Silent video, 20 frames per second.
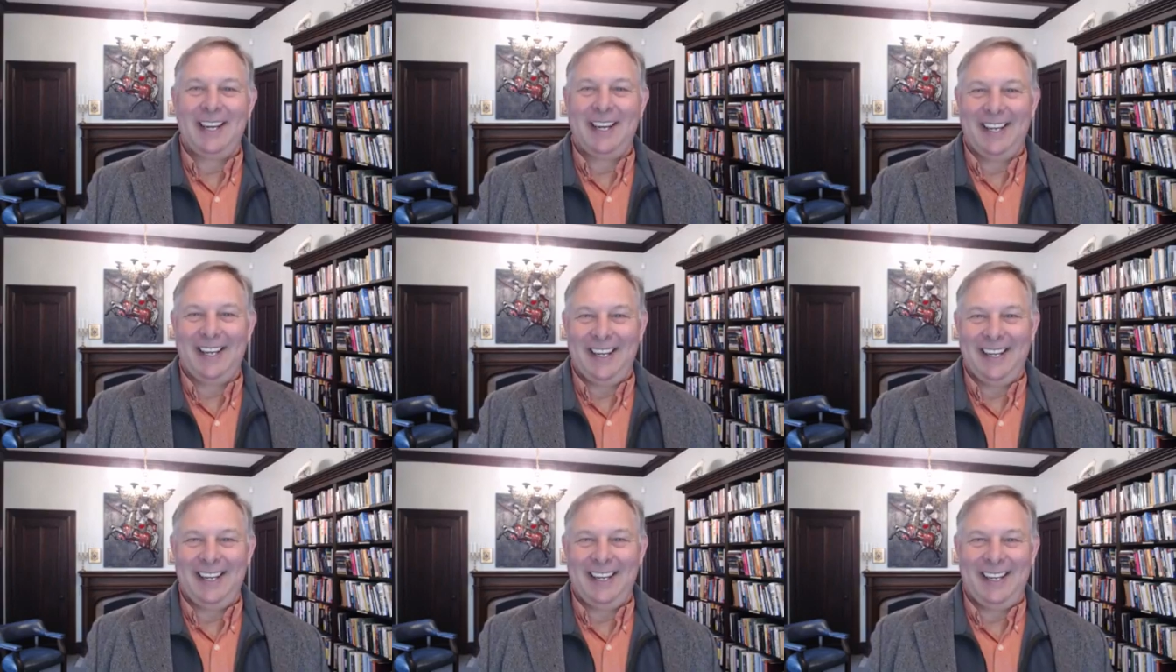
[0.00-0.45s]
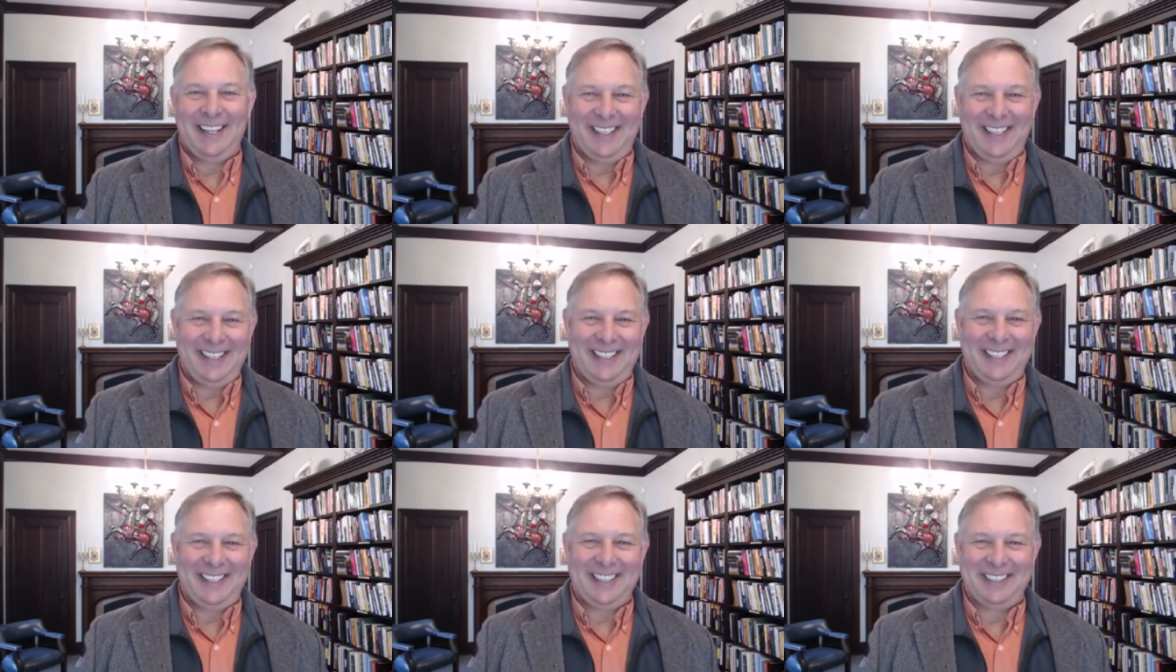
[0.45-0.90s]

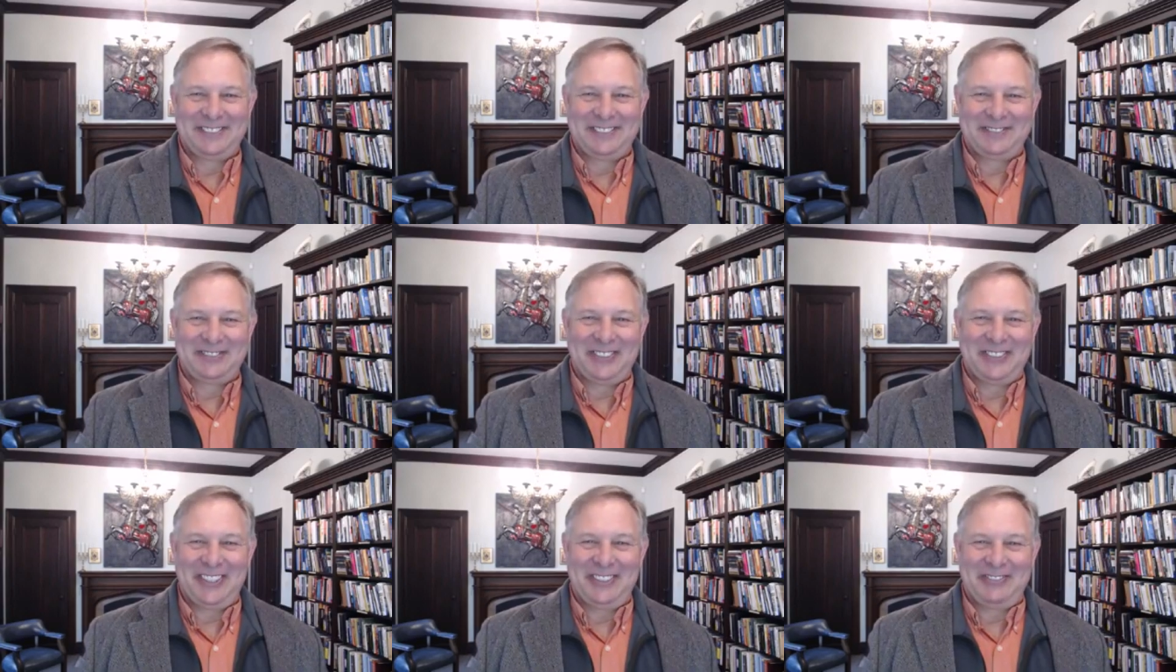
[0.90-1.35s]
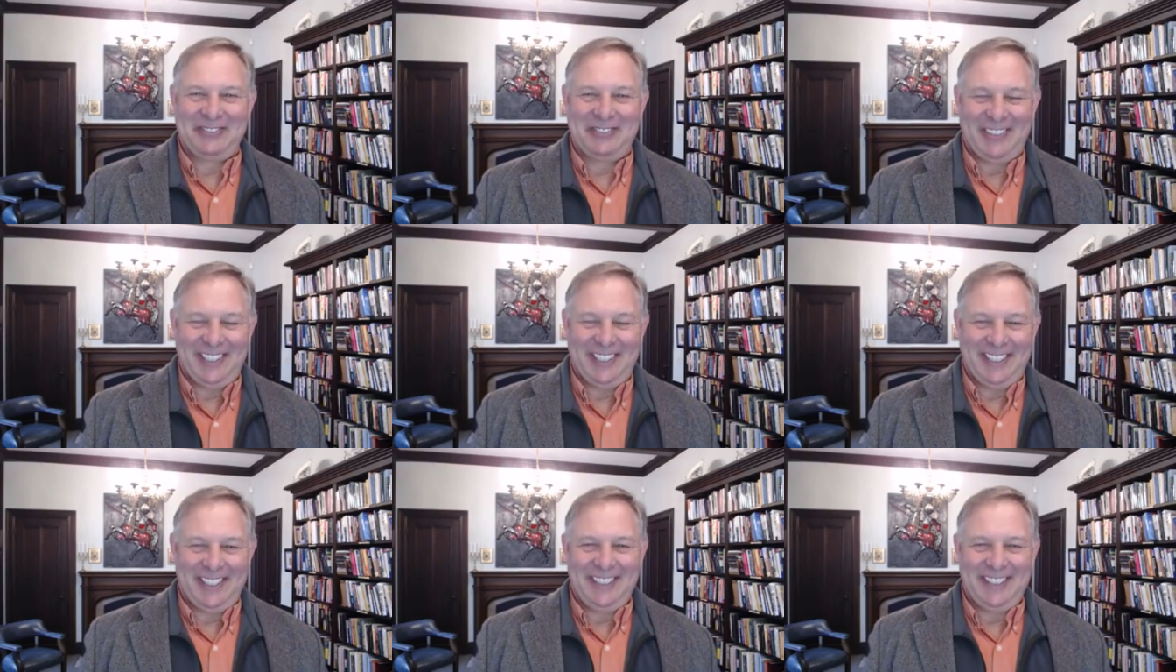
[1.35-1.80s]
Very
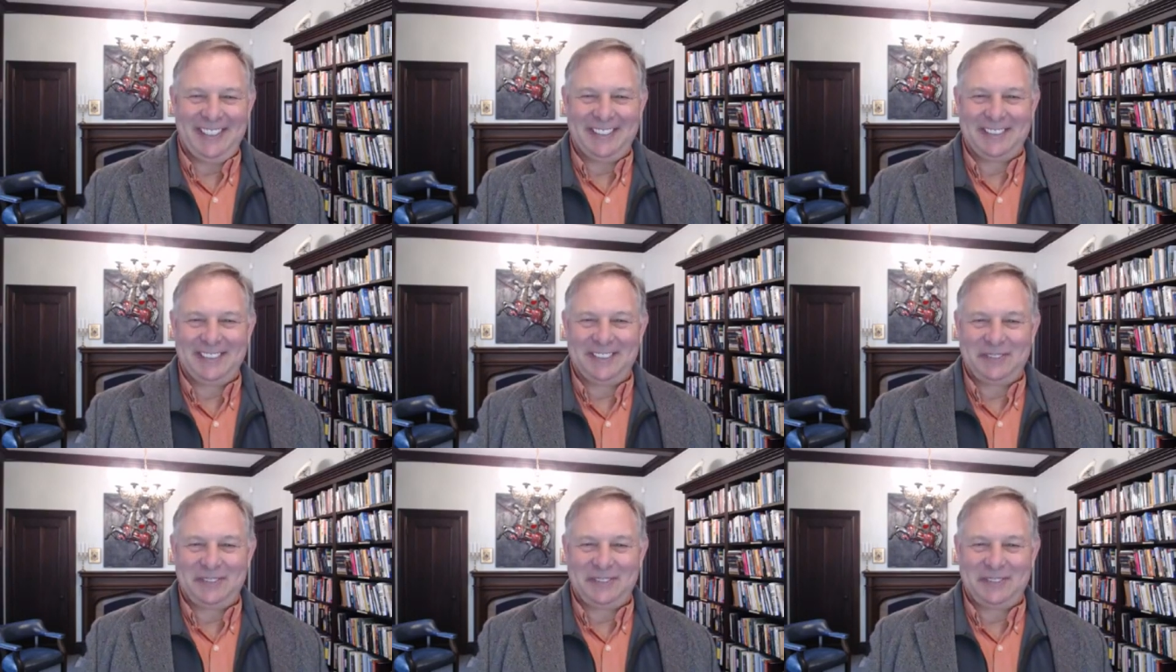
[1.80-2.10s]
funny.